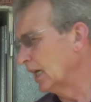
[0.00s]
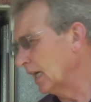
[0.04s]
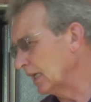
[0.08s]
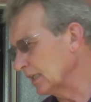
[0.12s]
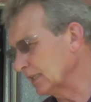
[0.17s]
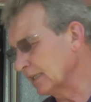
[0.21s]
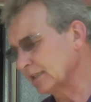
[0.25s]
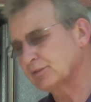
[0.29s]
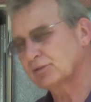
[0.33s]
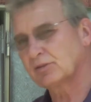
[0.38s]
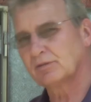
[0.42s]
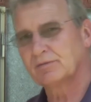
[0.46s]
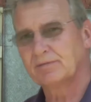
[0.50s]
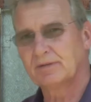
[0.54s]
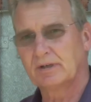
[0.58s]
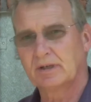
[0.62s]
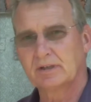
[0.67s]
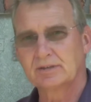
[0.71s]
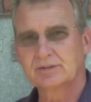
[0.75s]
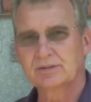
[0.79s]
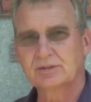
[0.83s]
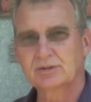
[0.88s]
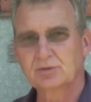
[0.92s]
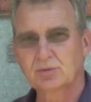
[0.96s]
Electrical
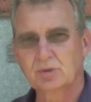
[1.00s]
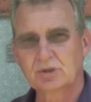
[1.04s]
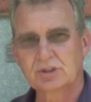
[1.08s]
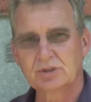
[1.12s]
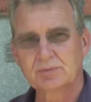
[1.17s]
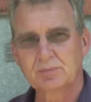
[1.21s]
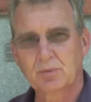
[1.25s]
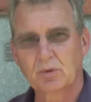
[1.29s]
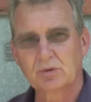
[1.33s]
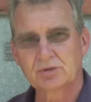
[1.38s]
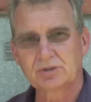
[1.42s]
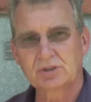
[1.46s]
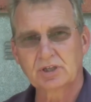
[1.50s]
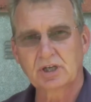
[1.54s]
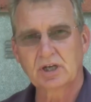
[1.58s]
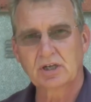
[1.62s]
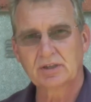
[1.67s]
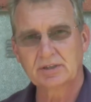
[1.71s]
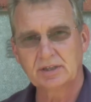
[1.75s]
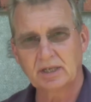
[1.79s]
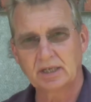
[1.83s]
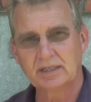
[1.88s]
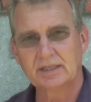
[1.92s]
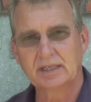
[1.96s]
fires and switchboards
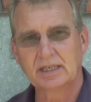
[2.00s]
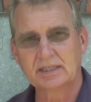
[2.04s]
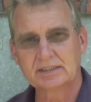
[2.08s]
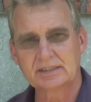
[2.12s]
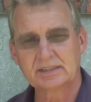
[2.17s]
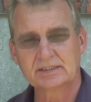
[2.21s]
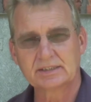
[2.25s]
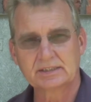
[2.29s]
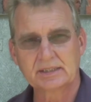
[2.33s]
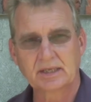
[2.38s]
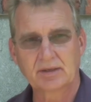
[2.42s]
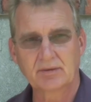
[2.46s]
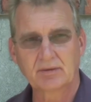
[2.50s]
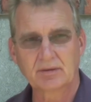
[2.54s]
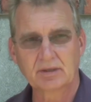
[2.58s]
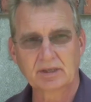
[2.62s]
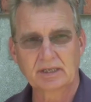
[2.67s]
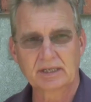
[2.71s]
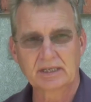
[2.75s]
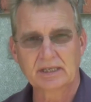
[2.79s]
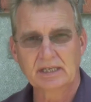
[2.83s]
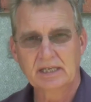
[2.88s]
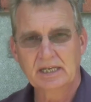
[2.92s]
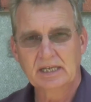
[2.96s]
are not
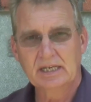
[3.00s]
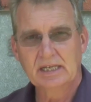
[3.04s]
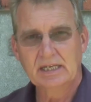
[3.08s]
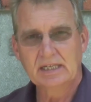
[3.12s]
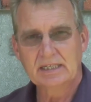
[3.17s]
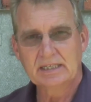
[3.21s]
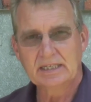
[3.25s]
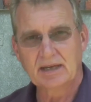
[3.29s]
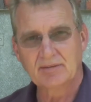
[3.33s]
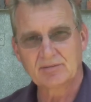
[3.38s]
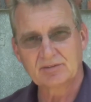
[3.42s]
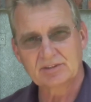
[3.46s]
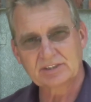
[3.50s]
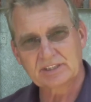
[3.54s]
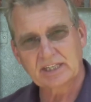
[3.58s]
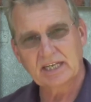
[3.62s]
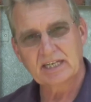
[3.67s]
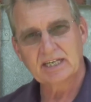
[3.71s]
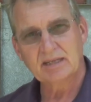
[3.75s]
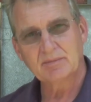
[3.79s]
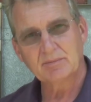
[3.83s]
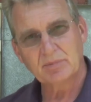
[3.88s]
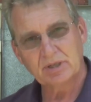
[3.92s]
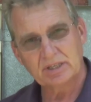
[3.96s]
necessarily
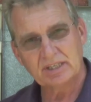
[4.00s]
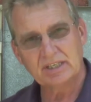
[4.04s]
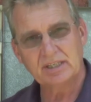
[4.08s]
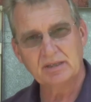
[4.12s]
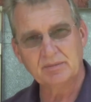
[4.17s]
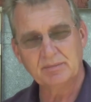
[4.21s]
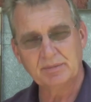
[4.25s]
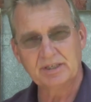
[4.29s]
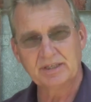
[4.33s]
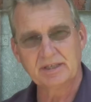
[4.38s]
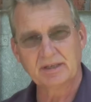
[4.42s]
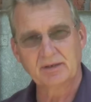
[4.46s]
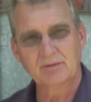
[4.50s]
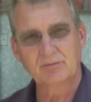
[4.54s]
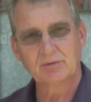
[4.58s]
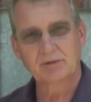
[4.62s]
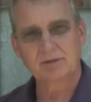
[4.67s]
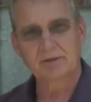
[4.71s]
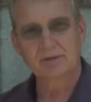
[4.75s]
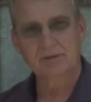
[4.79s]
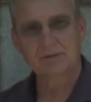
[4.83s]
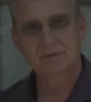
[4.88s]
devastating, but need to be dealt with.